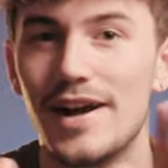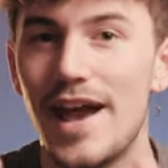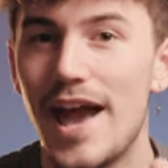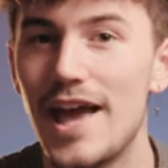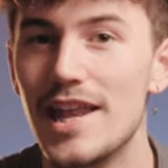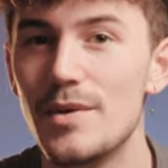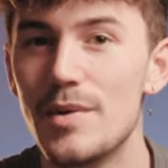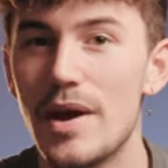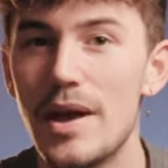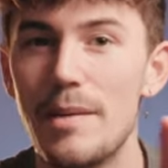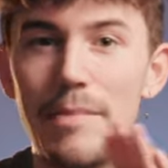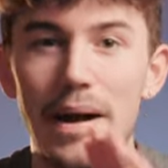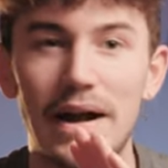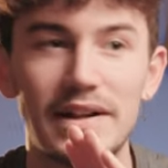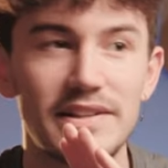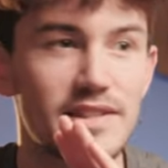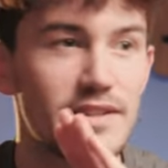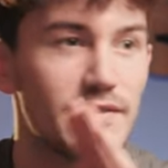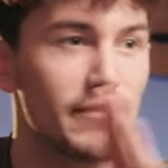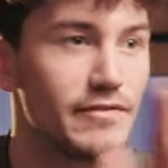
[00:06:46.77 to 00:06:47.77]
Anyway,
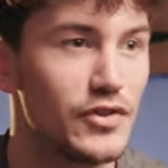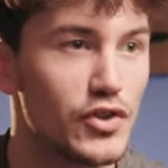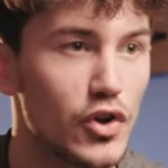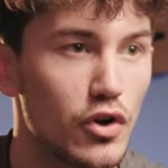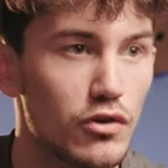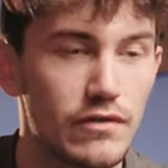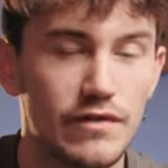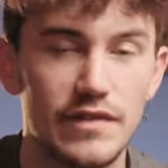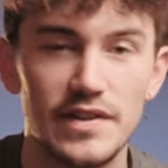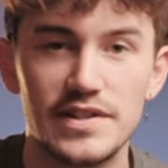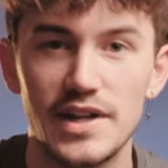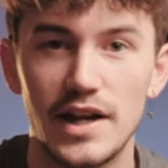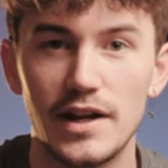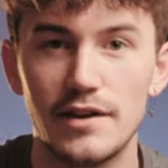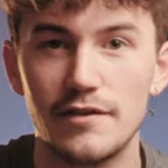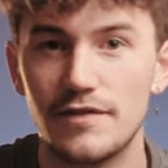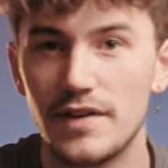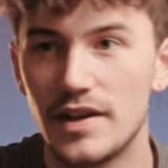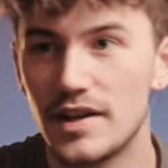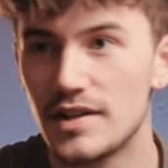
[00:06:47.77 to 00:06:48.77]
back to the photography side
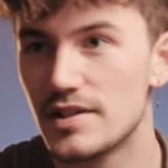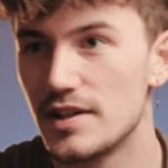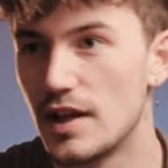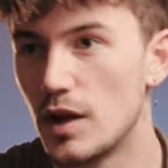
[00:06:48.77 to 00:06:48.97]
of things,